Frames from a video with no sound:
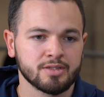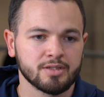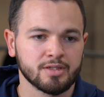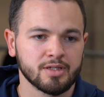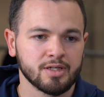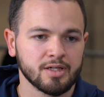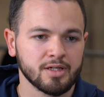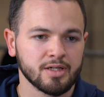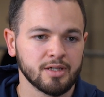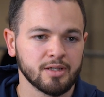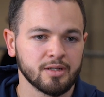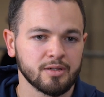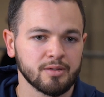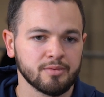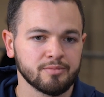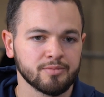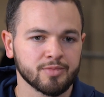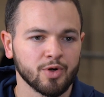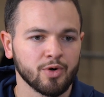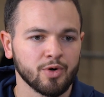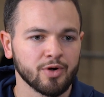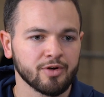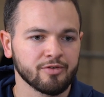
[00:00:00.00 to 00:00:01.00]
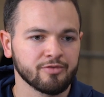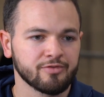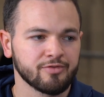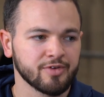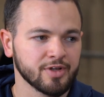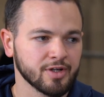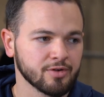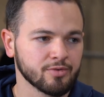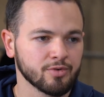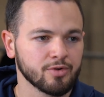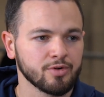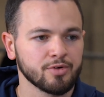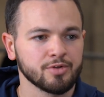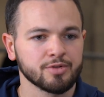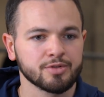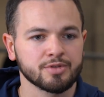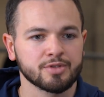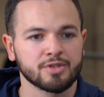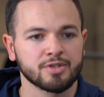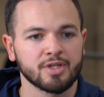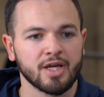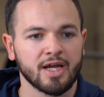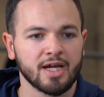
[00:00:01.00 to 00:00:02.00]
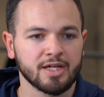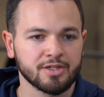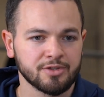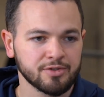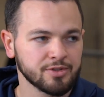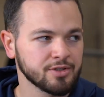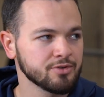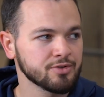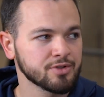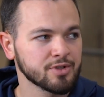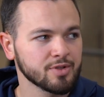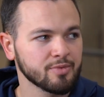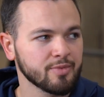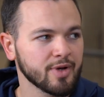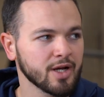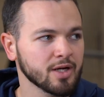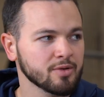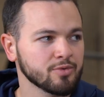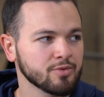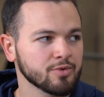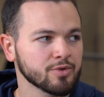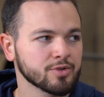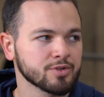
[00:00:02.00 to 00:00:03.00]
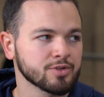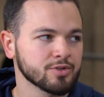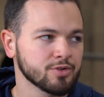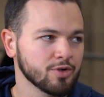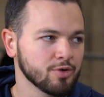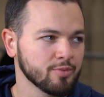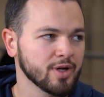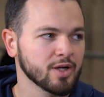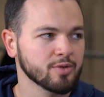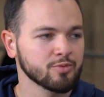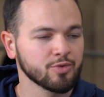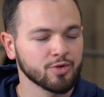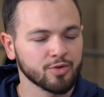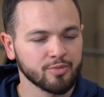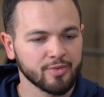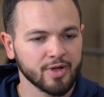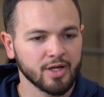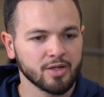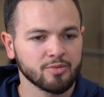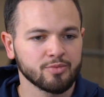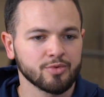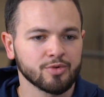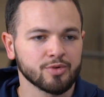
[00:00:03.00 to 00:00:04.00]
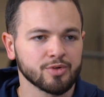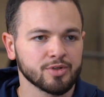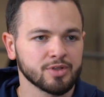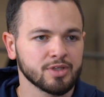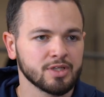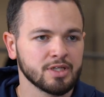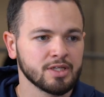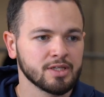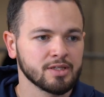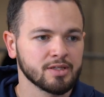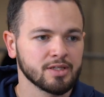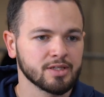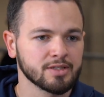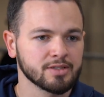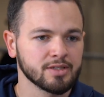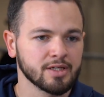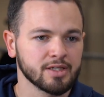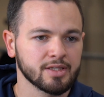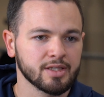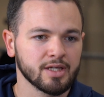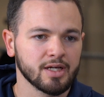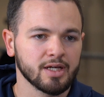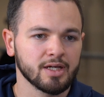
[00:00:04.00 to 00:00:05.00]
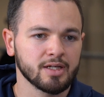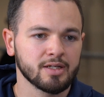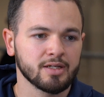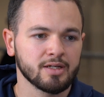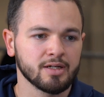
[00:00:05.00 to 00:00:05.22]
going finger rolls to actually using the backboard, so no backboard, things like that.